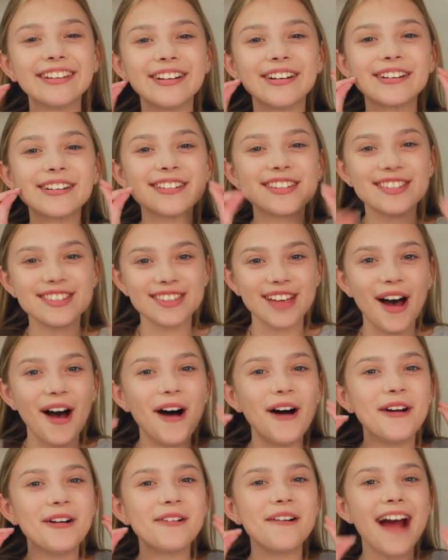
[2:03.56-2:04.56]
looks
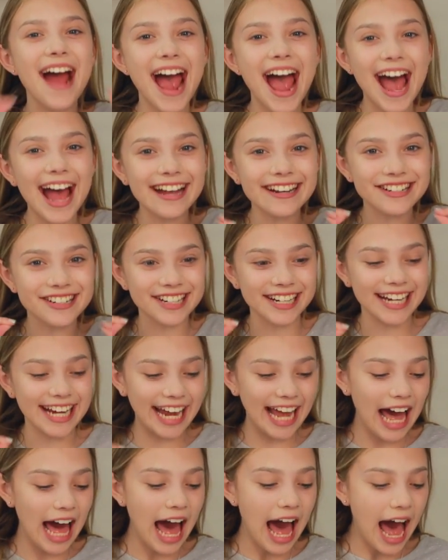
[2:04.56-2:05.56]
so
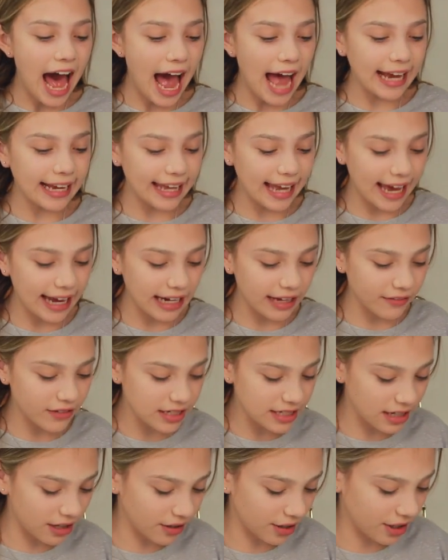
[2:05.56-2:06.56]
ashy. I can't even
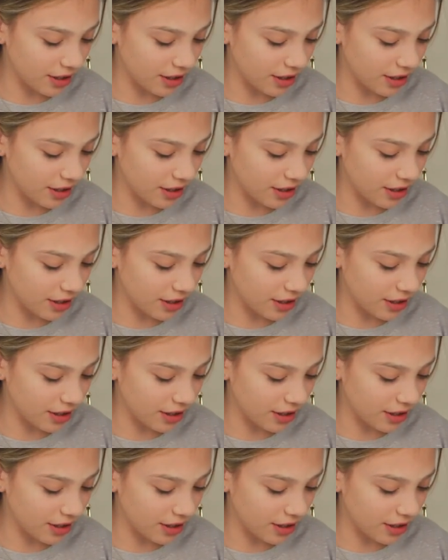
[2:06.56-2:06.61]
tell